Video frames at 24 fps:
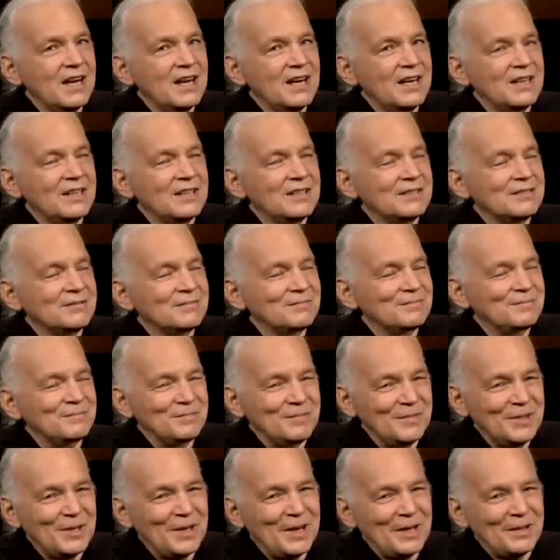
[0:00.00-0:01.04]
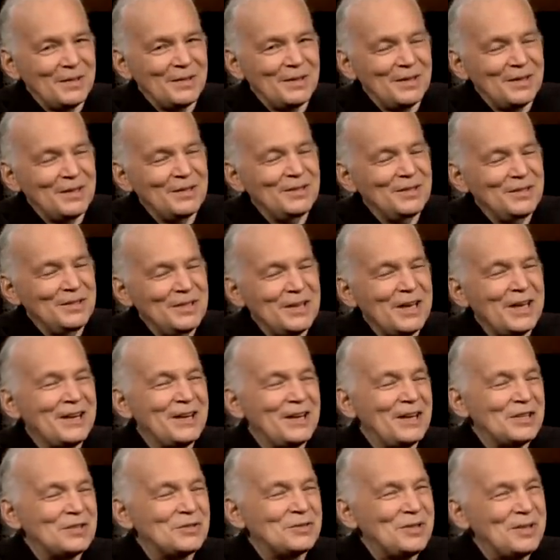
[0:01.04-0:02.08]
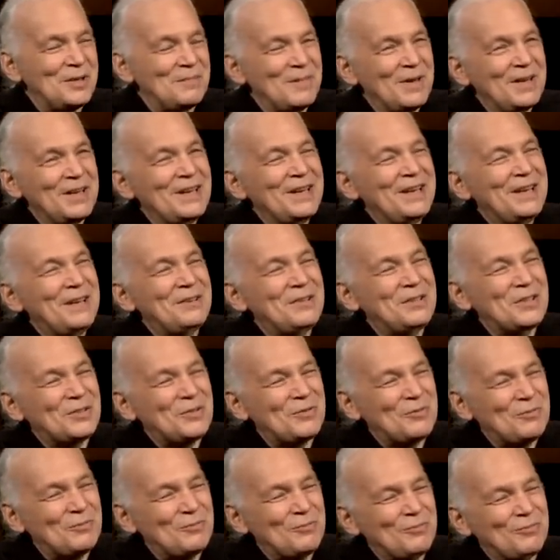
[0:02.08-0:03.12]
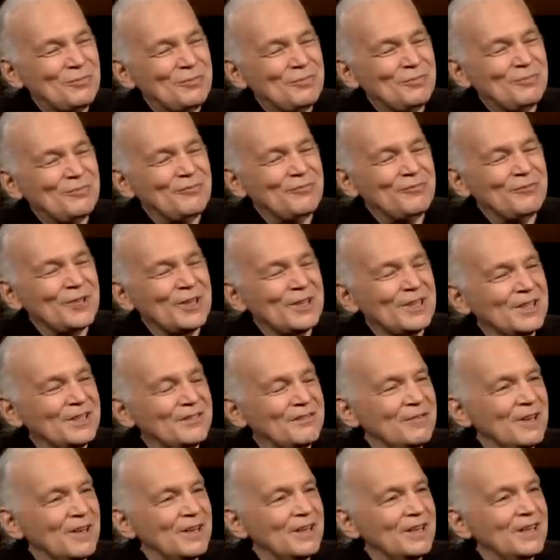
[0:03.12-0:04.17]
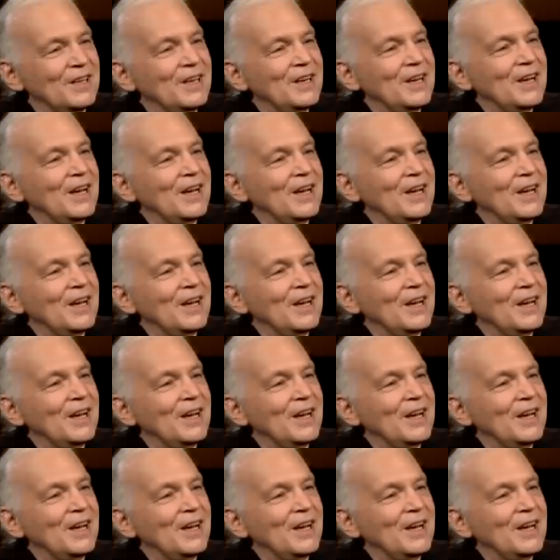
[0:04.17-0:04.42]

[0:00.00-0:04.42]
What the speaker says: You know, he ate ice cream. He was just a friendly fella.